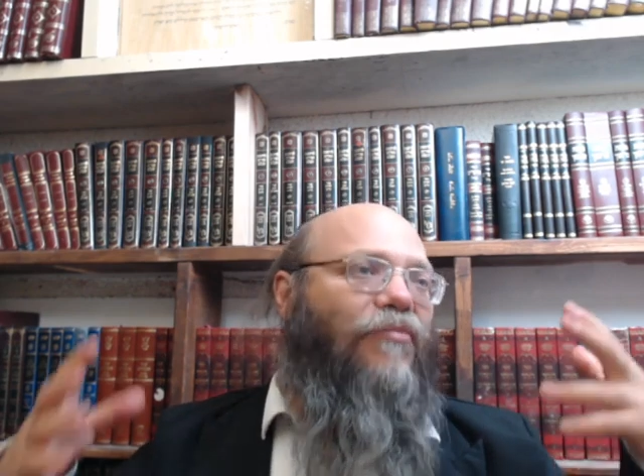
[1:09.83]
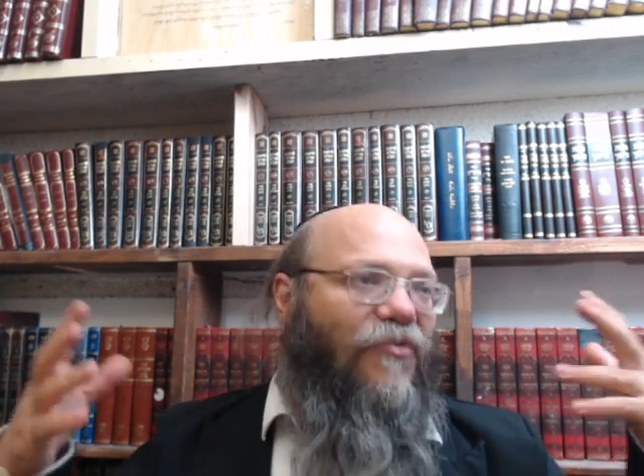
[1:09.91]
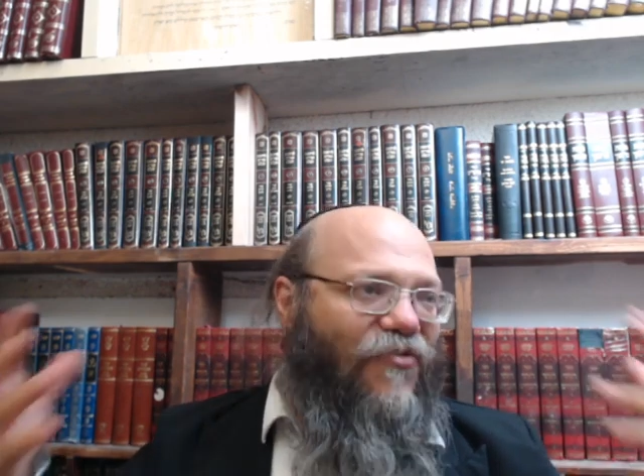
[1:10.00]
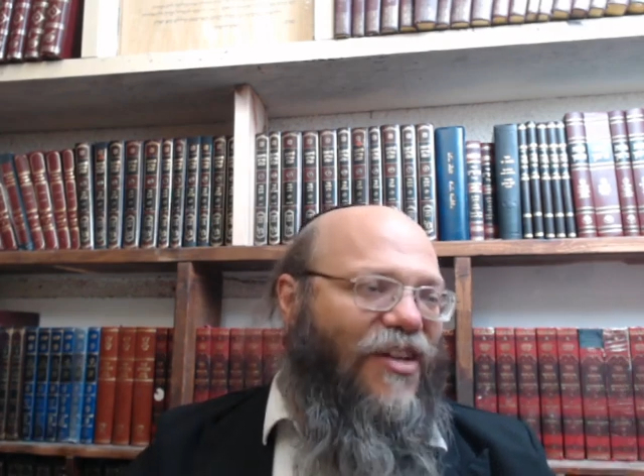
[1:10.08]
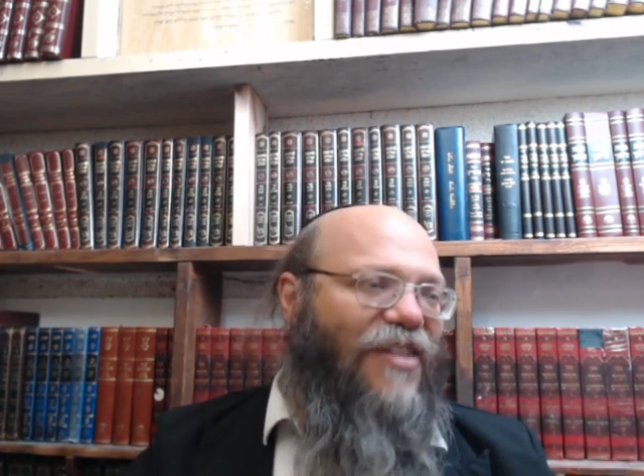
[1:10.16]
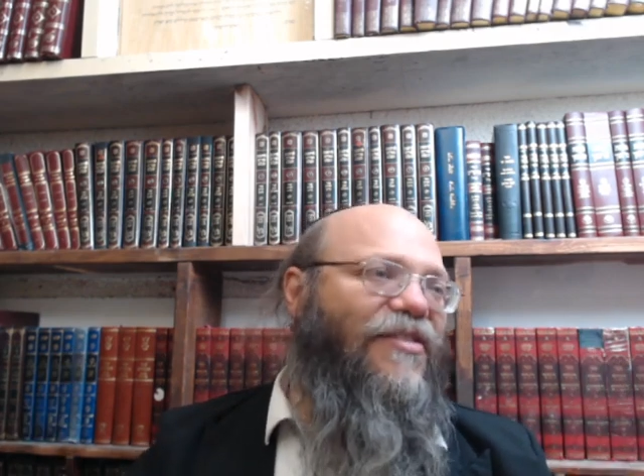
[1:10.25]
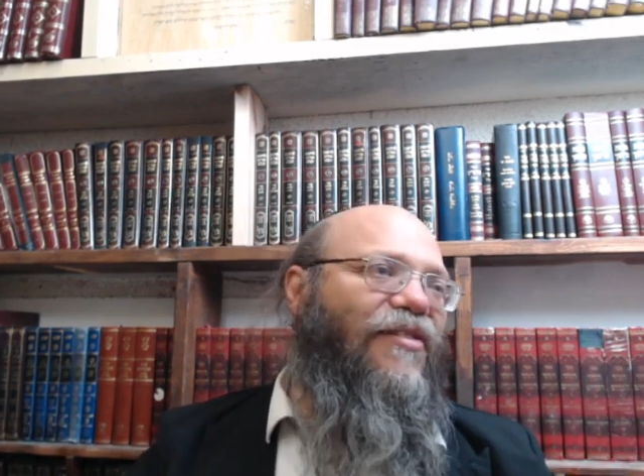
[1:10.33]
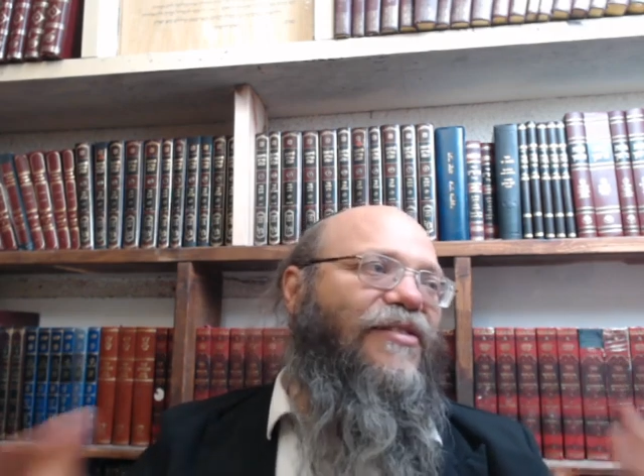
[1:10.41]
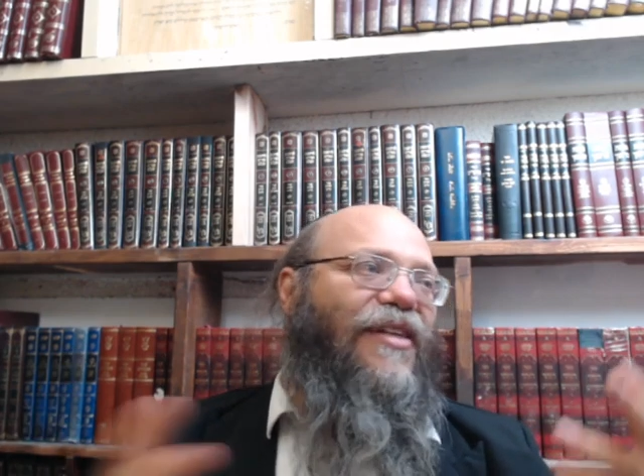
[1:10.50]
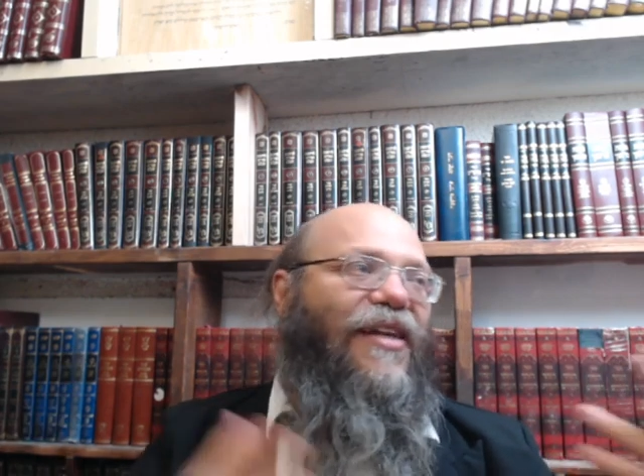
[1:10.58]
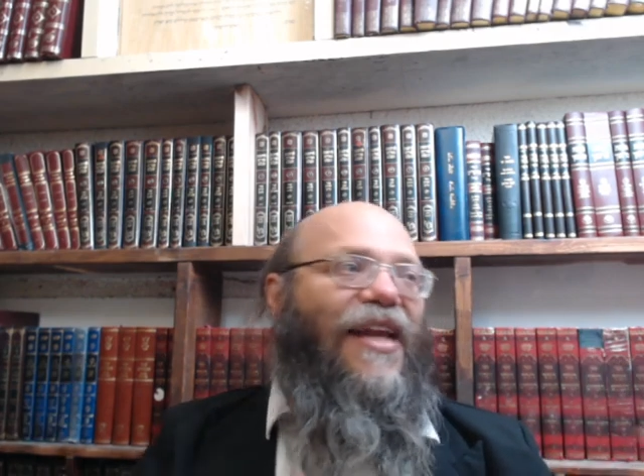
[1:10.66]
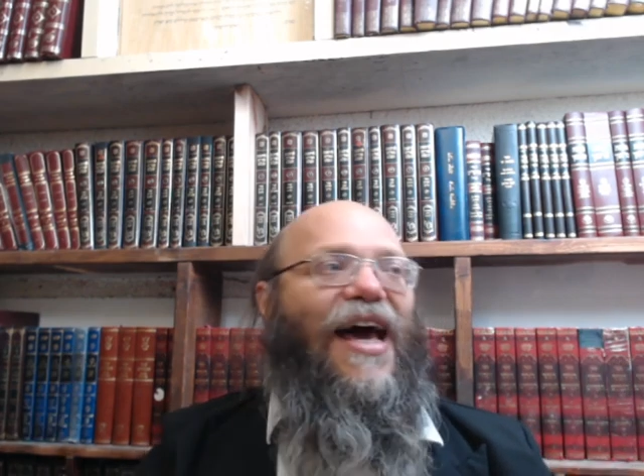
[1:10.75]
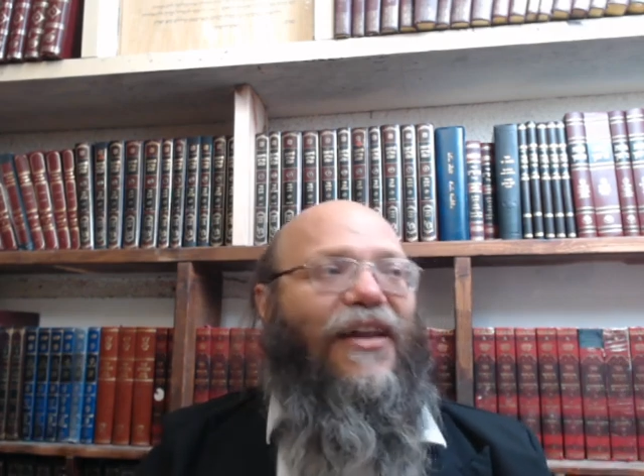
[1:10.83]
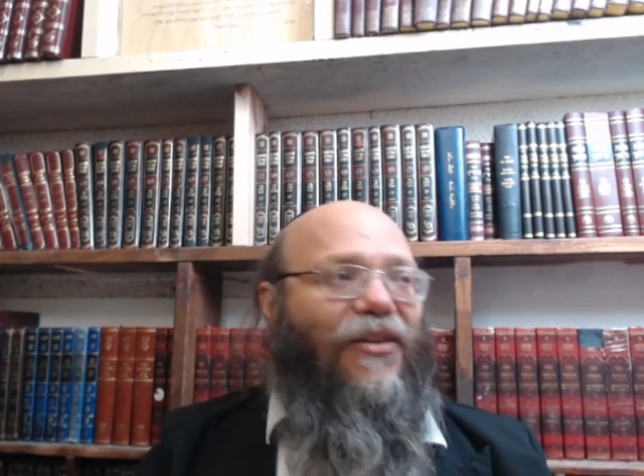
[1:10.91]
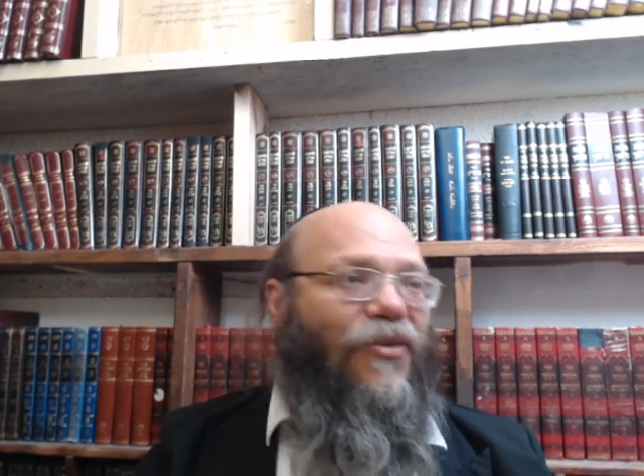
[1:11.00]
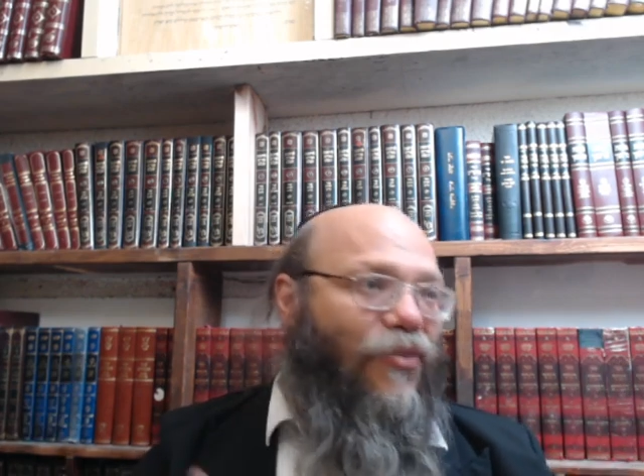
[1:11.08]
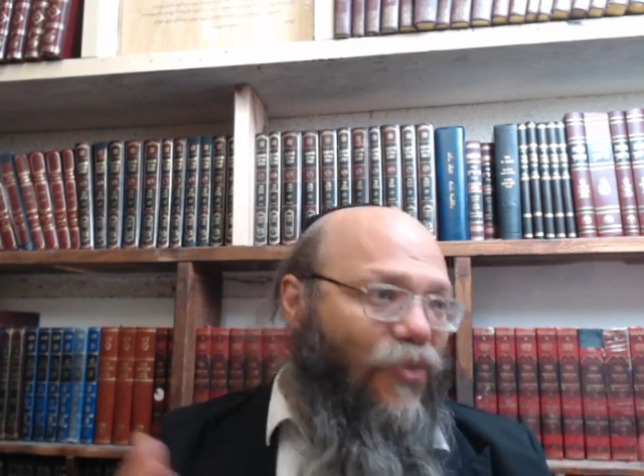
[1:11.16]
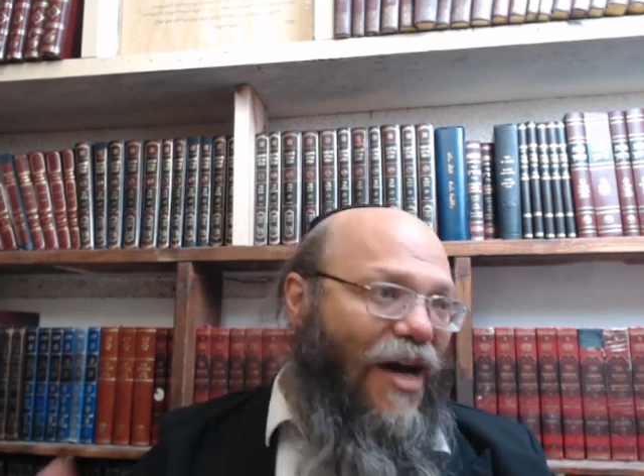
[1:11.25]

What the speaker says: vessels and light to